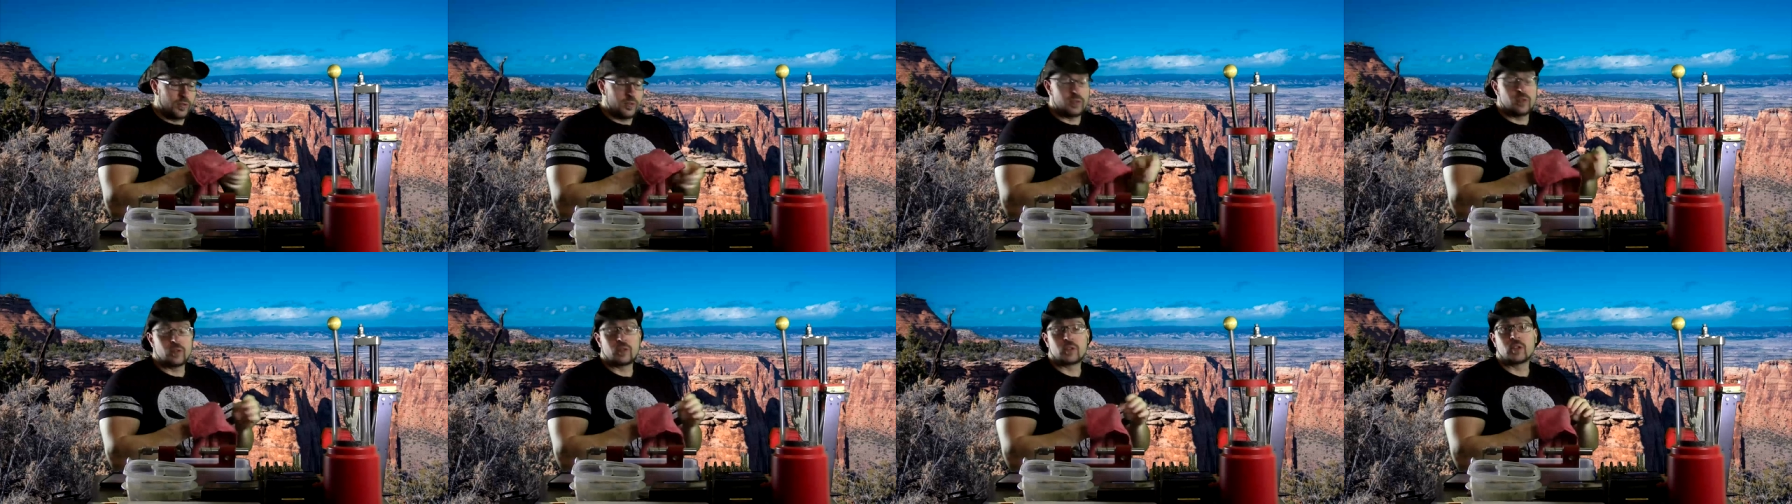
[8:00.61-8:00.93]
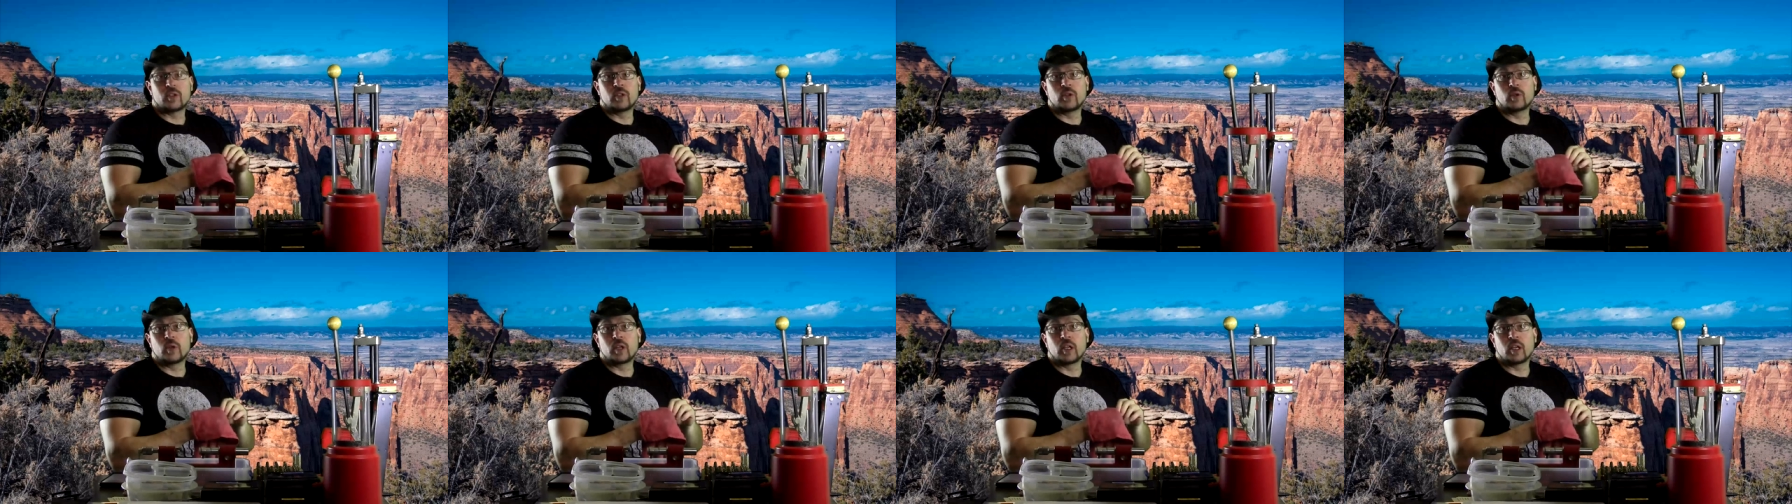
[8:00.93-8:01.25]
used
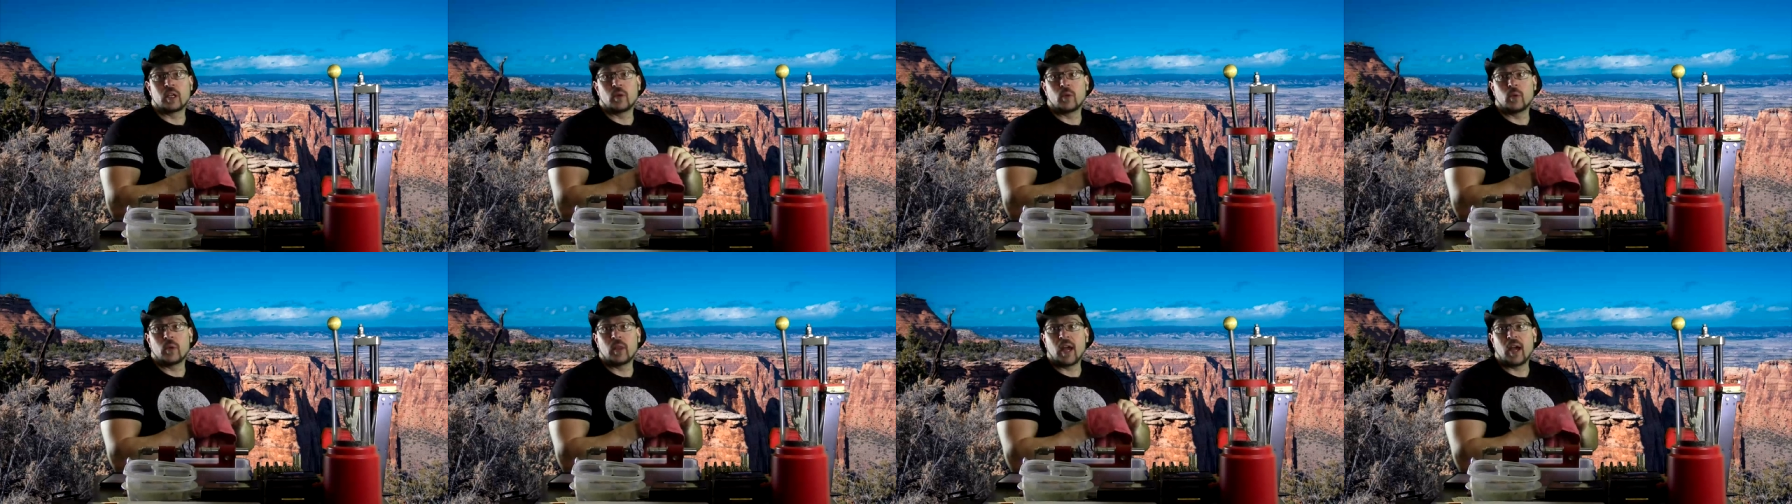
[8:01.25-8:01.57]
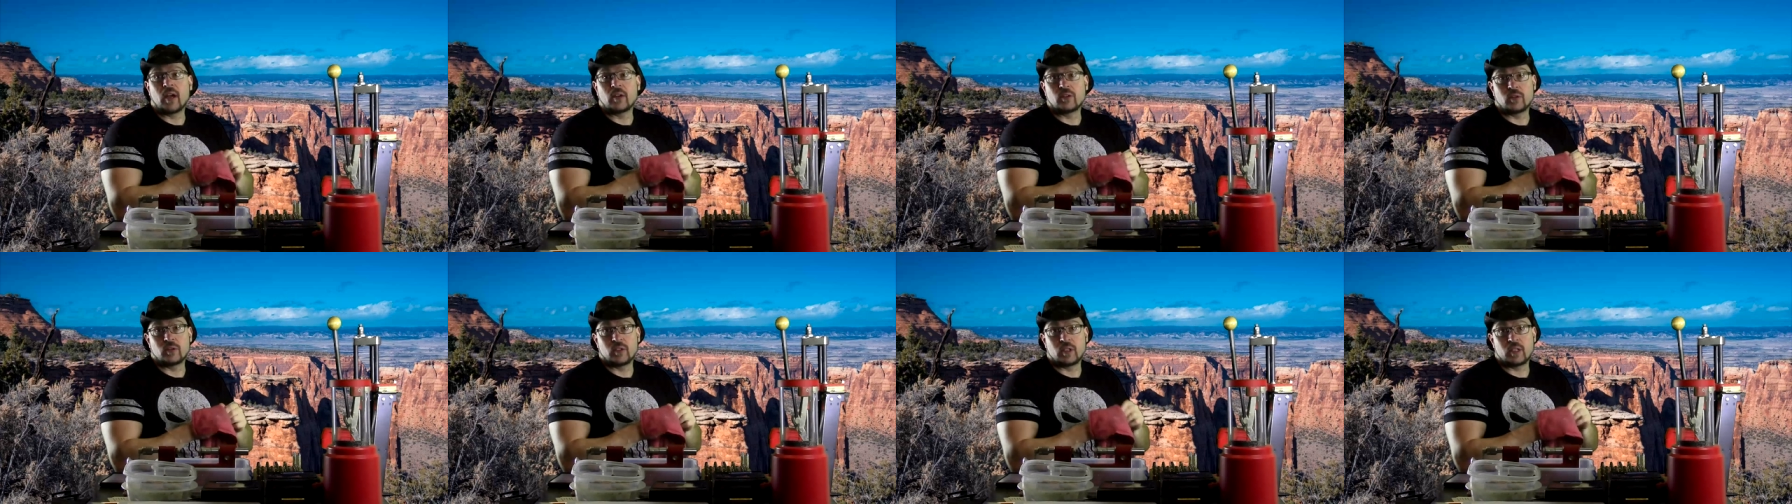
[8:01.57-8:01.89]
to doing it
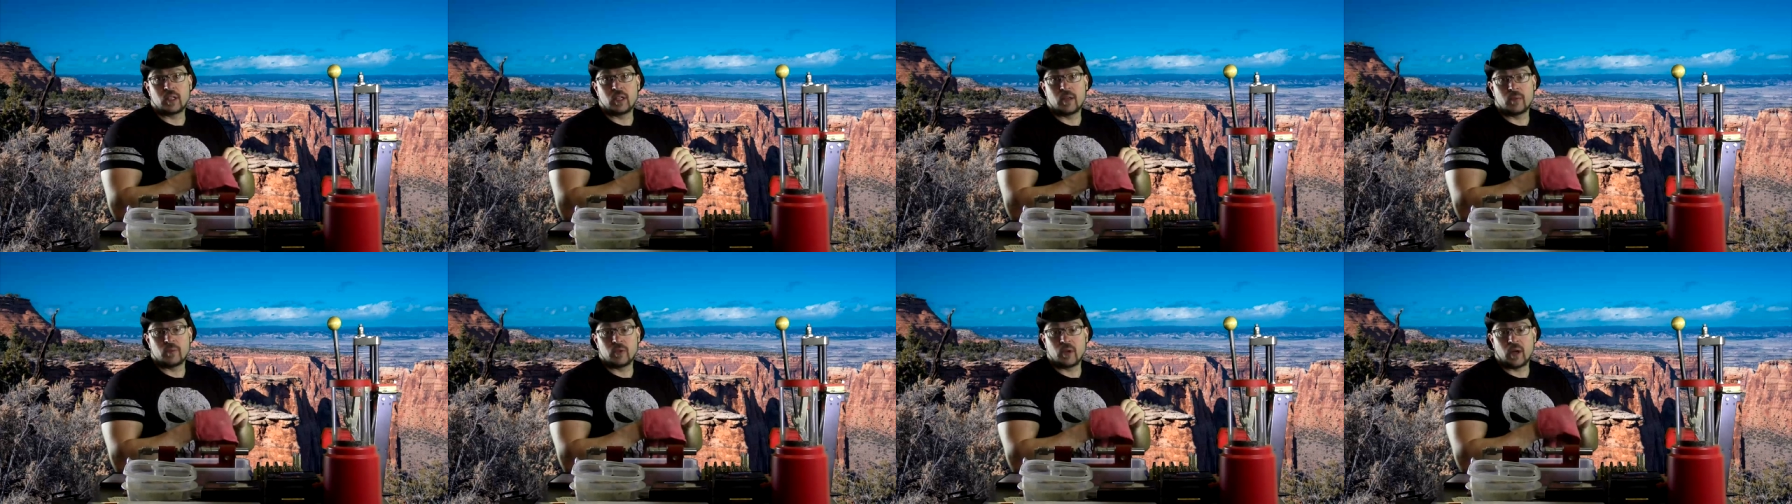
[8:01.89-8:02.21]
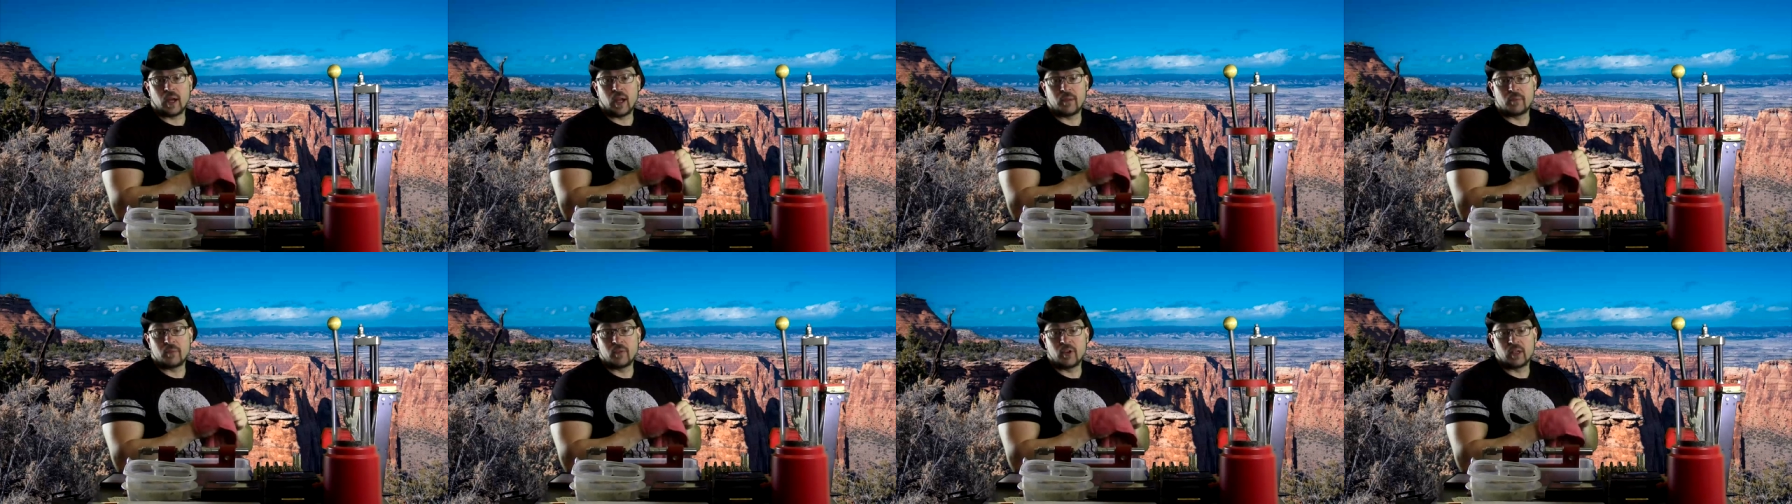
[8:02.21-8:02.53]
without using hip
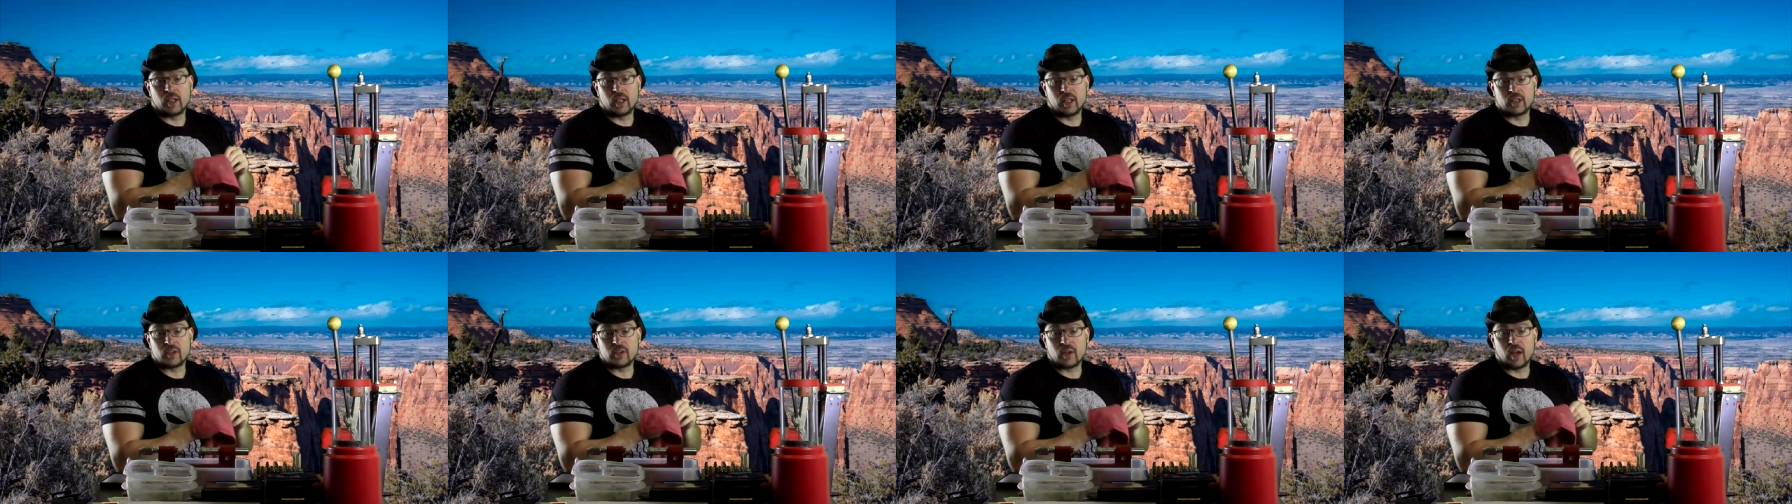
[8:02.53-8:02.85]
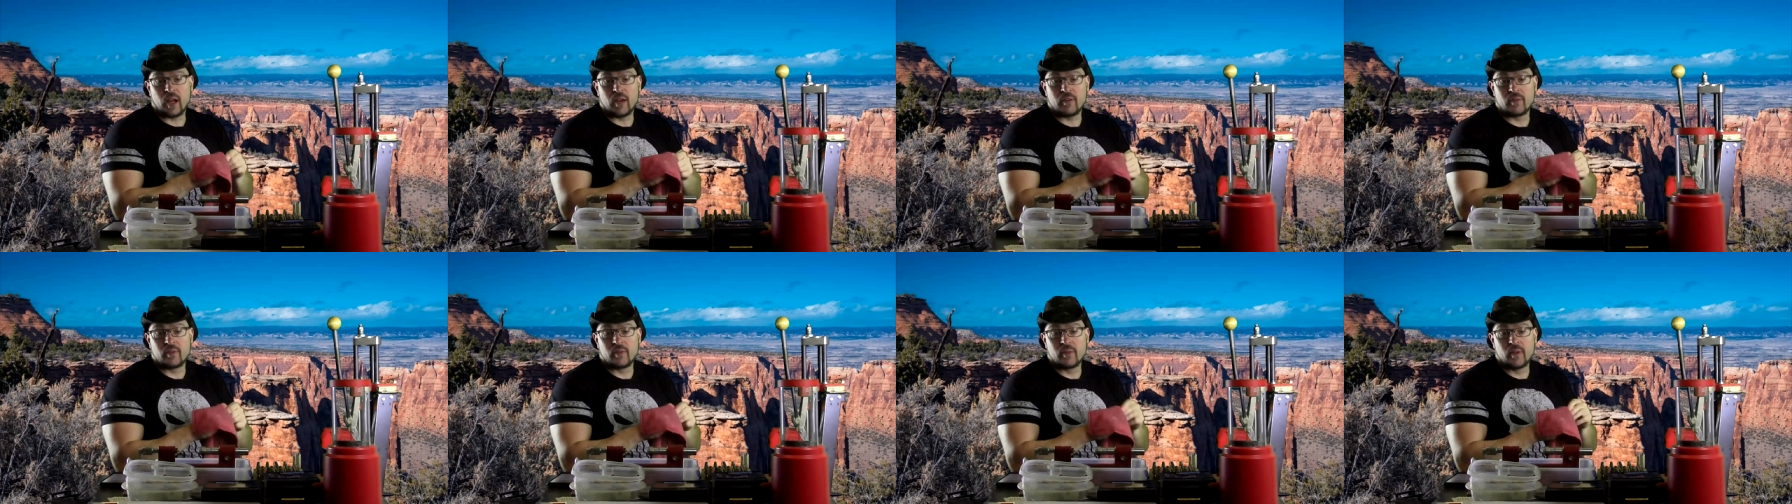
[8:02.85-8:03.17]
drive and leg
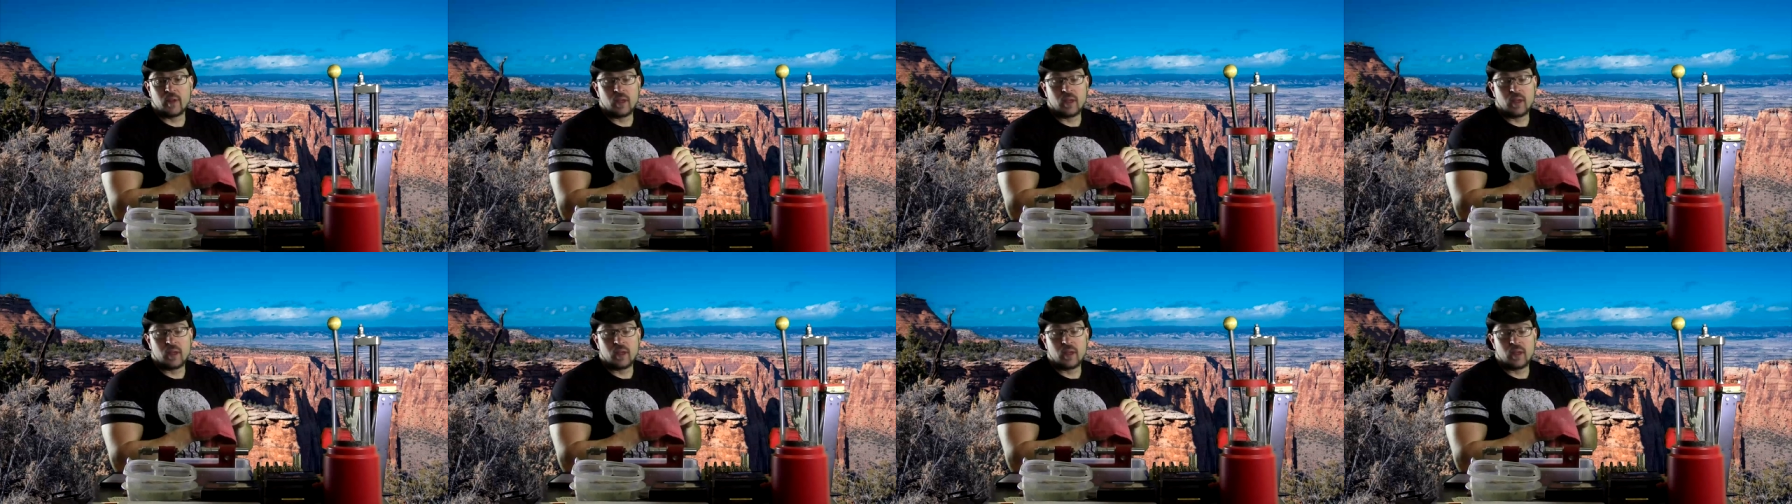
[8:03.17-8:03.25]
drive.